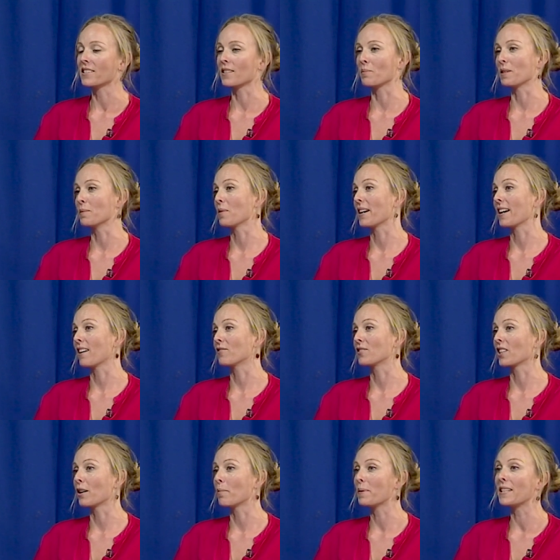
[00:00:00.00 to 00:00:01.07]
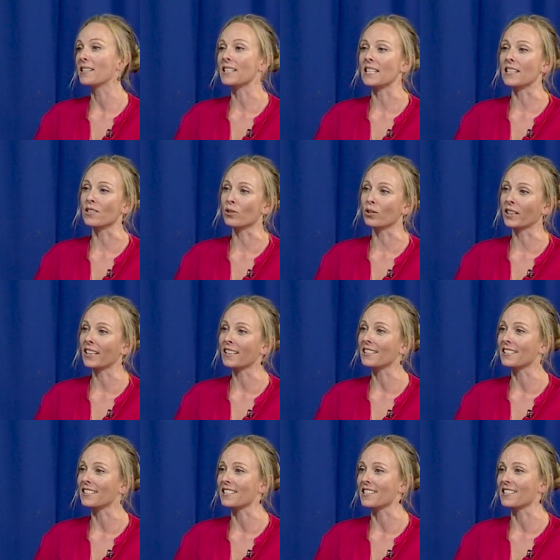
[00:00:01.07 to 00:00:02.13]
Somebody might have diabetes or
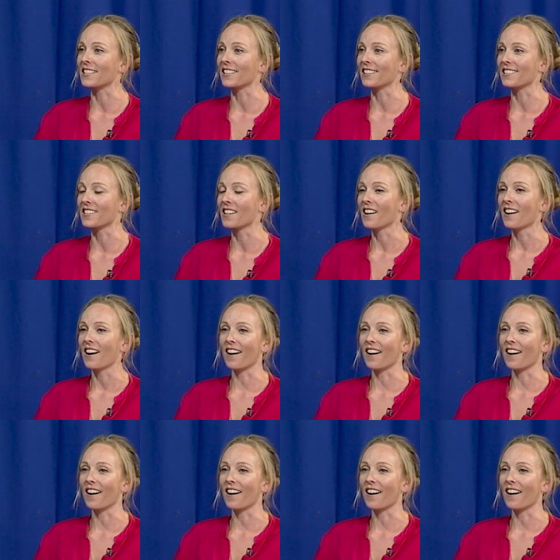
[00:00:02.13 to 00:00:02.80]
kidney disease,